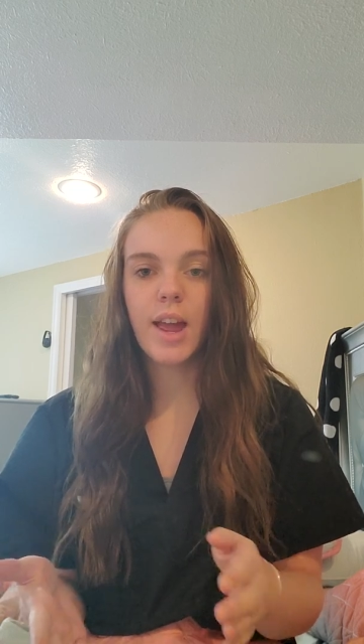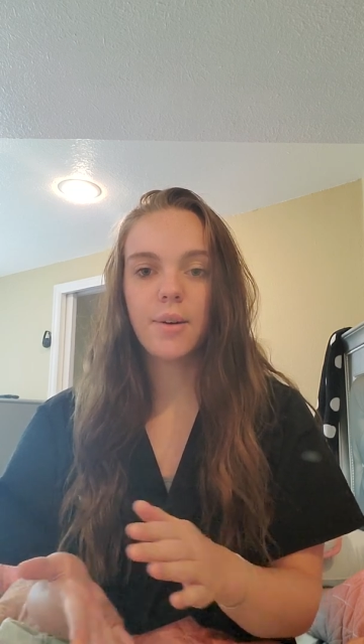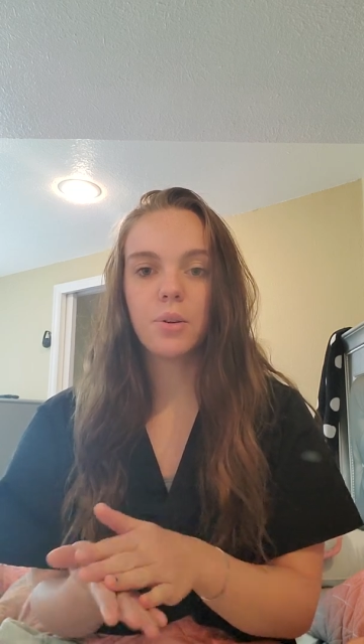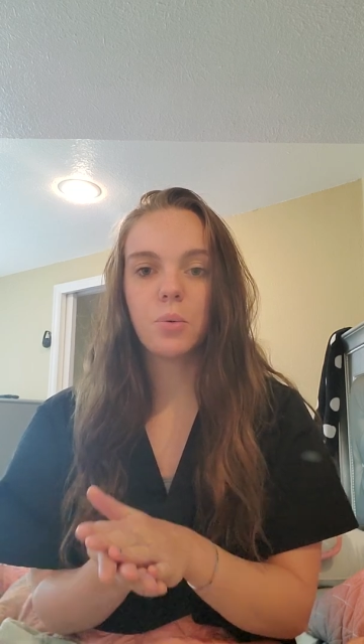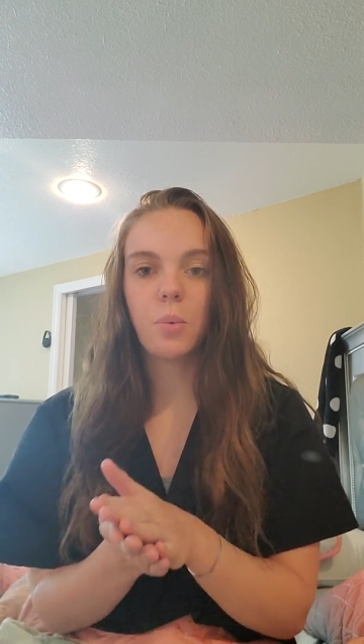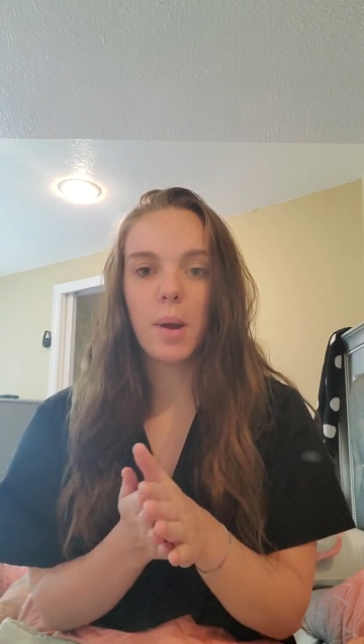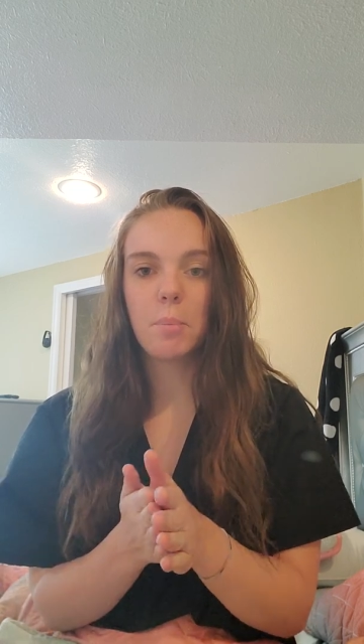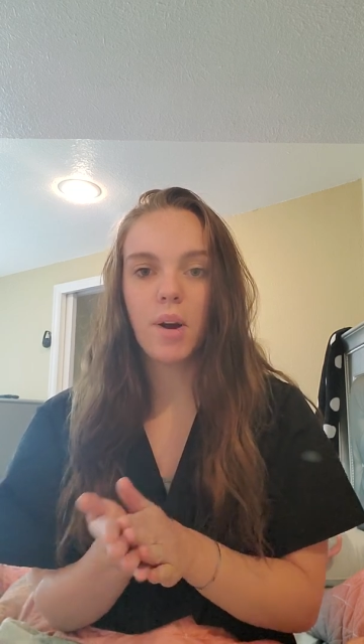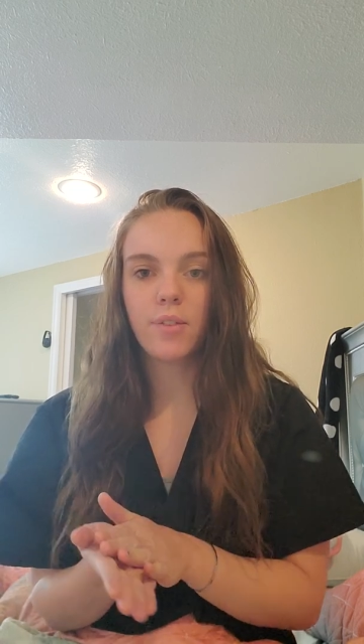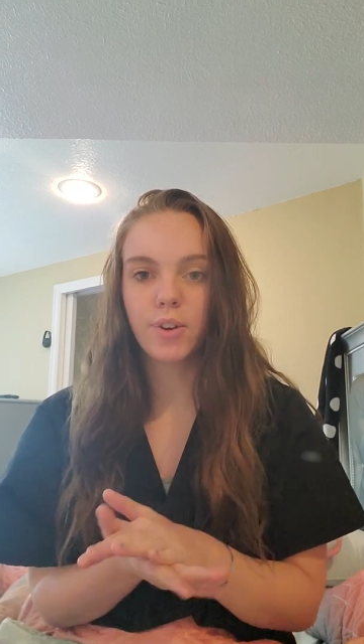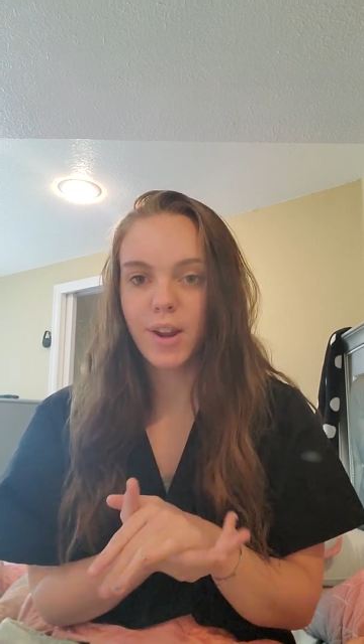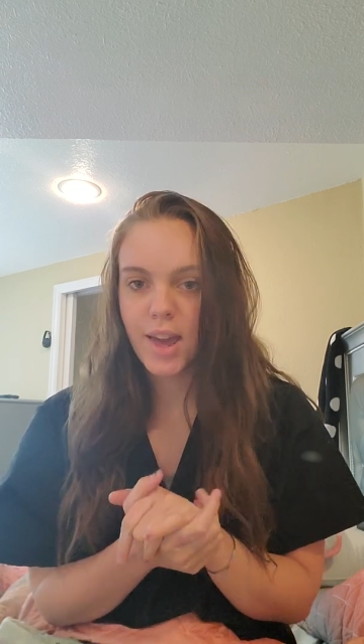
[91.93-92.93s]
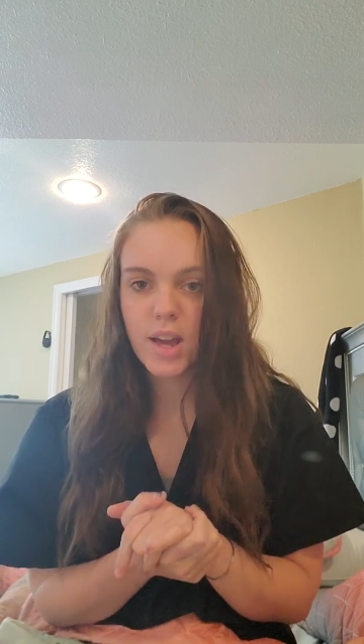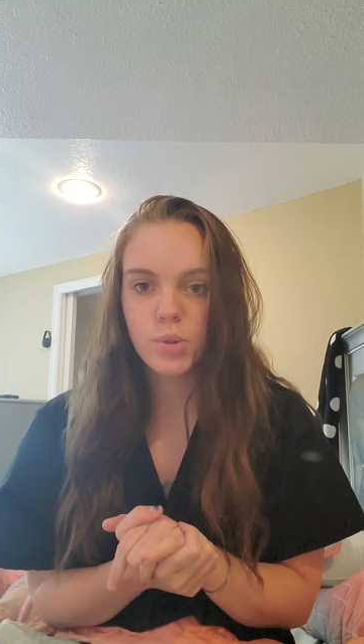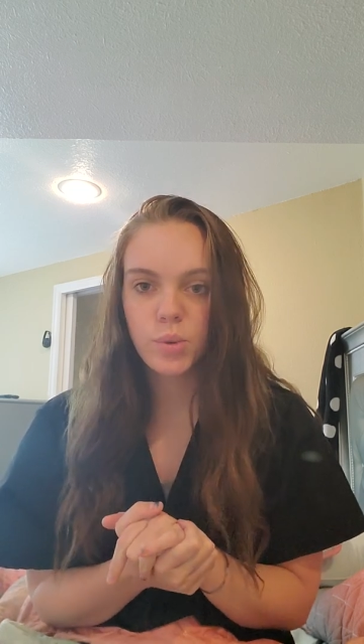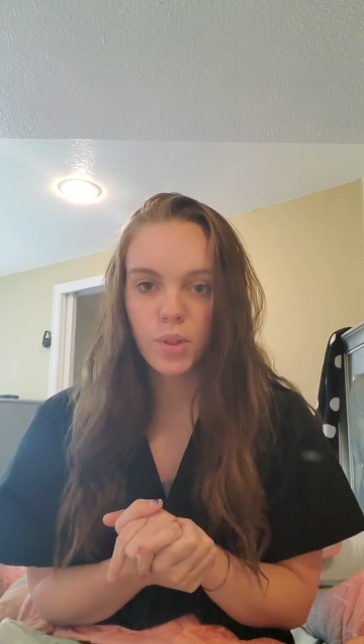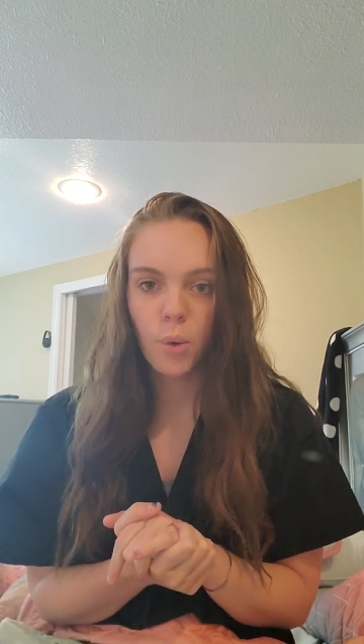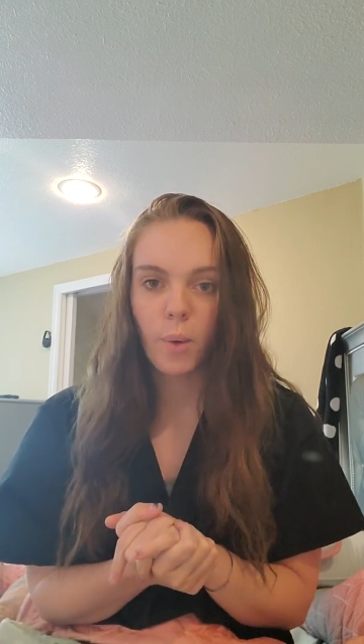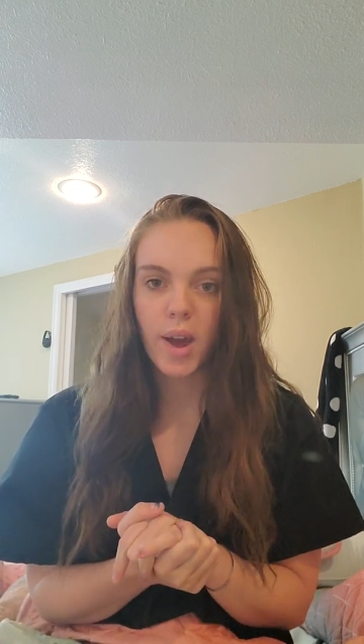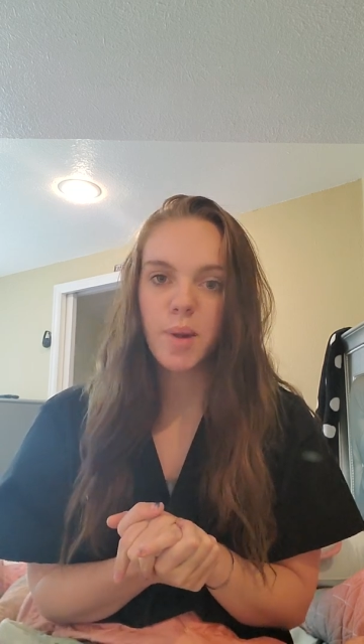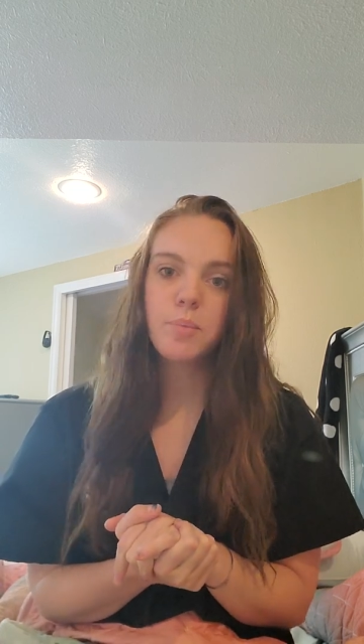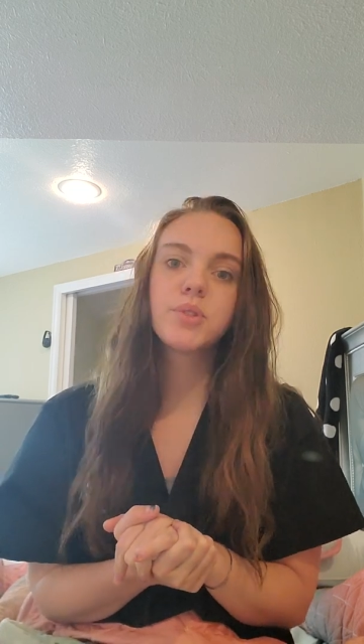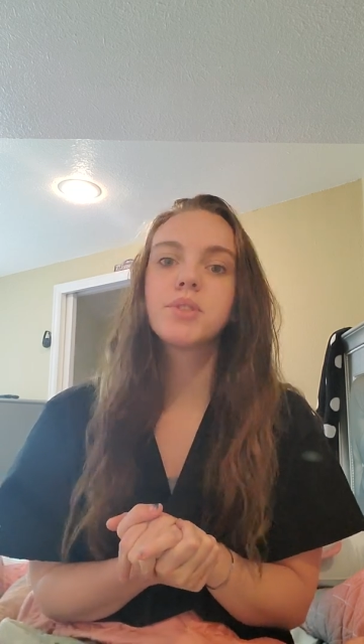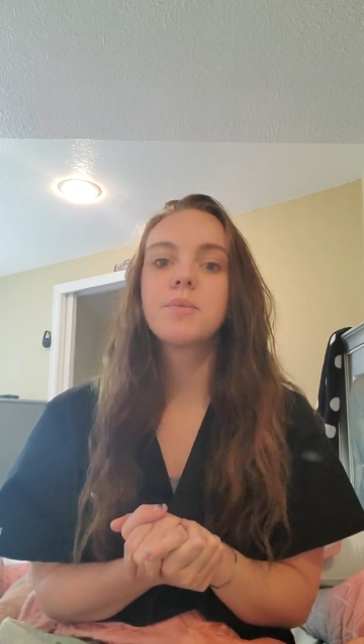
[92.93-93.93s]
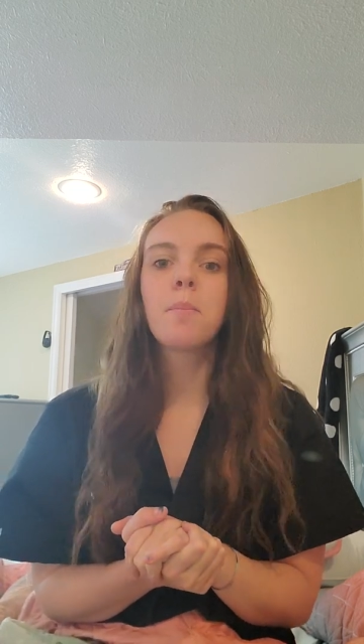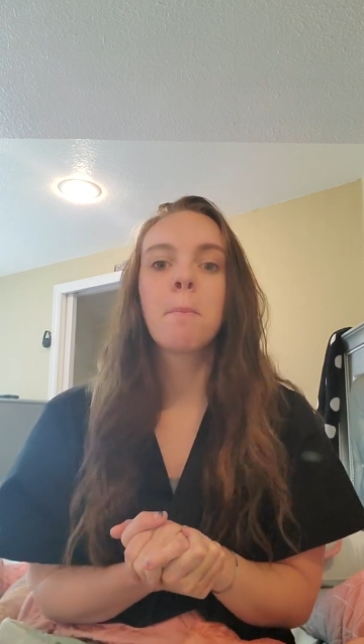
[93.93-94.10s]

I would wipe off her hands with the wipes